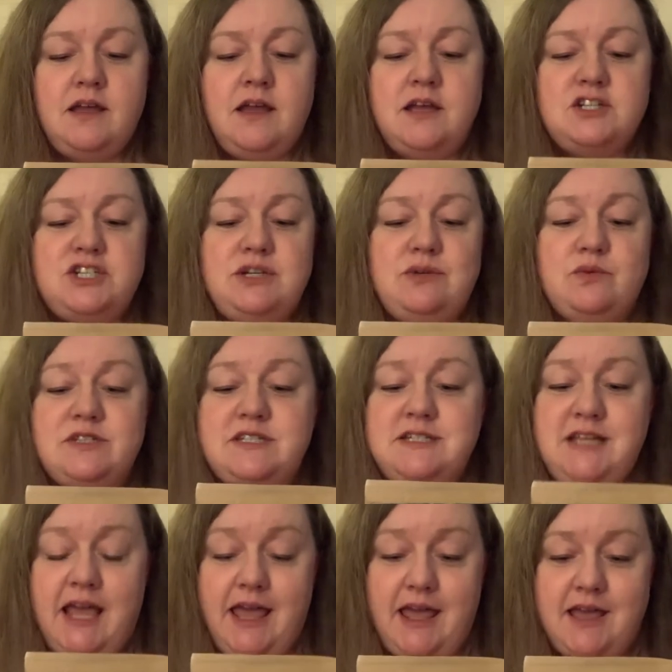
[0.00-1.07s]
She was
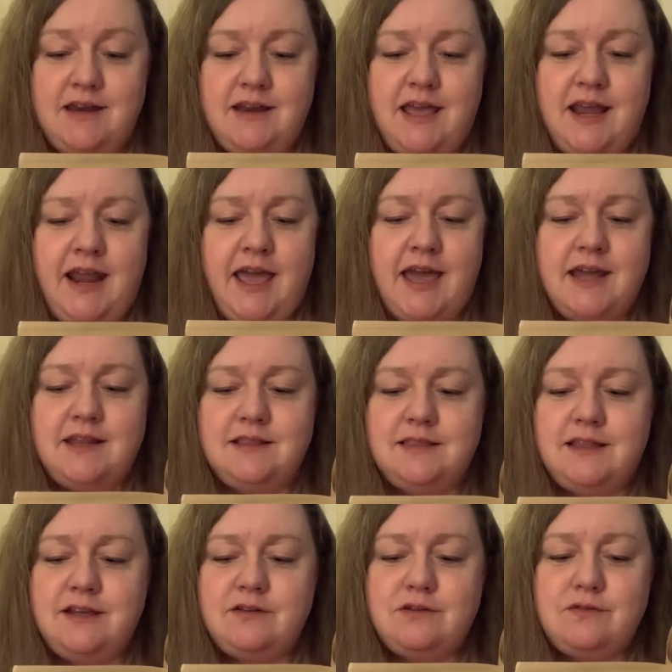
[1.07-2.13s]
10 and had a
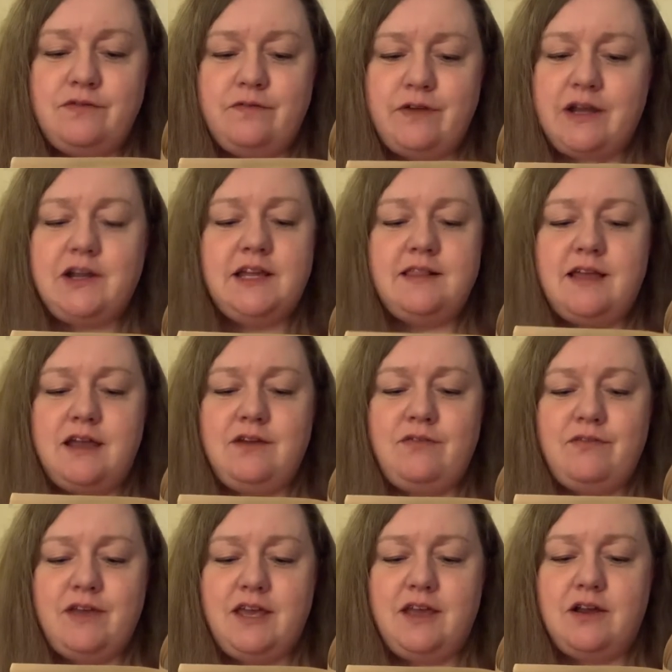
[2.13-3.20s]
little fairy-like
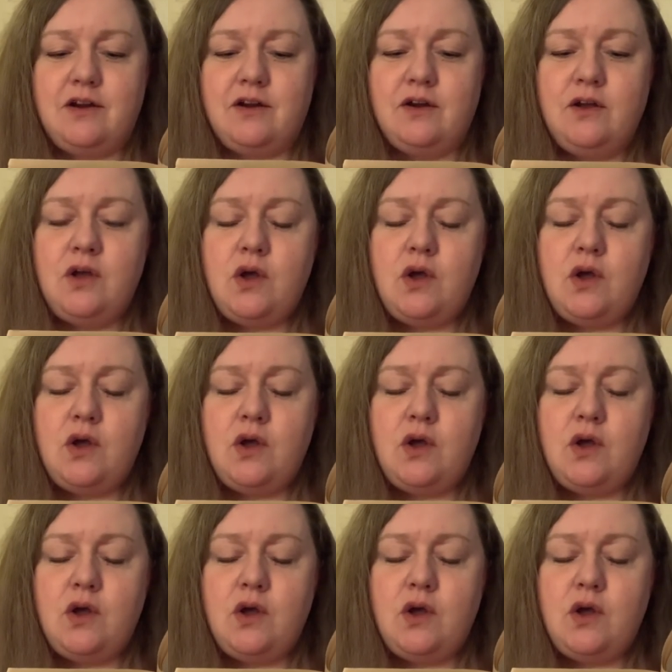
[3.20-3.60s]
figure,